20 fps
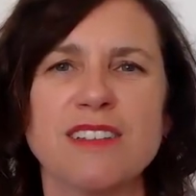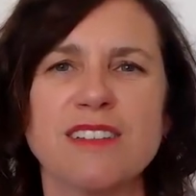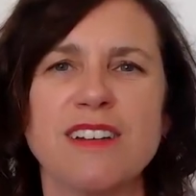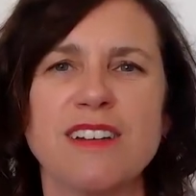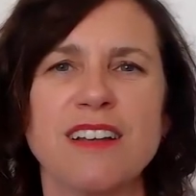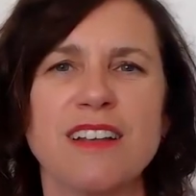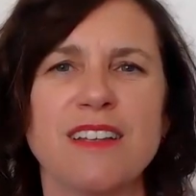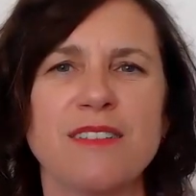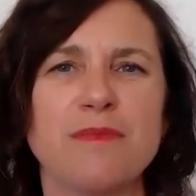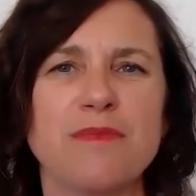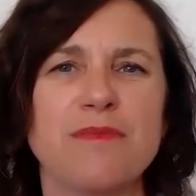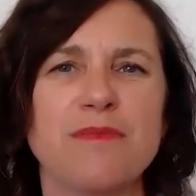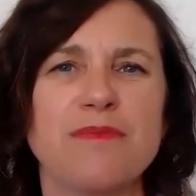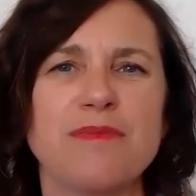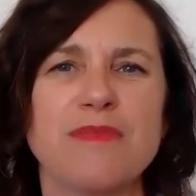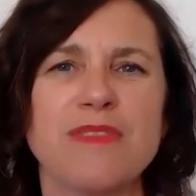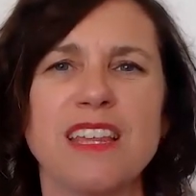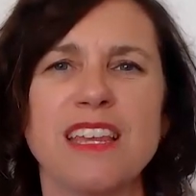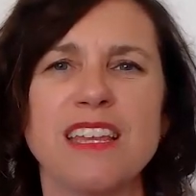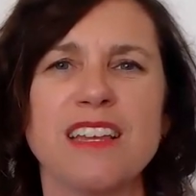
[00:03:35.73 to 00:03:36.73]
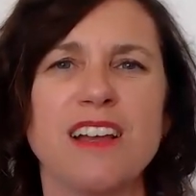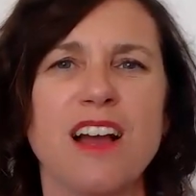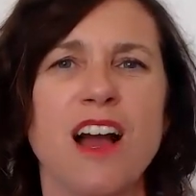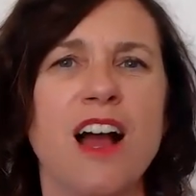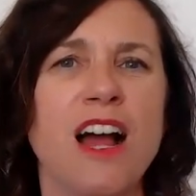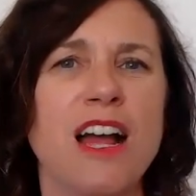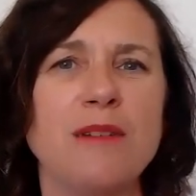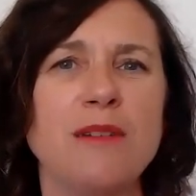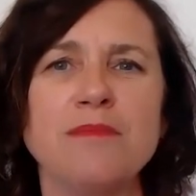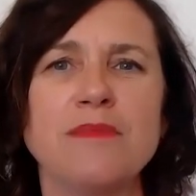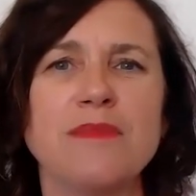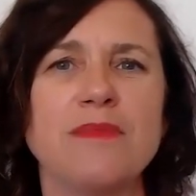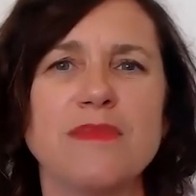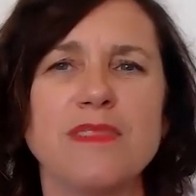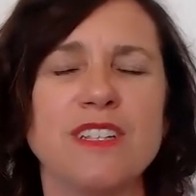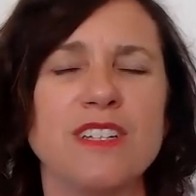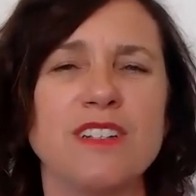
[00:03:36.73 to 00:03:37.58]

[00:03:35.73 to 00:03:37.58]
going to think I'm,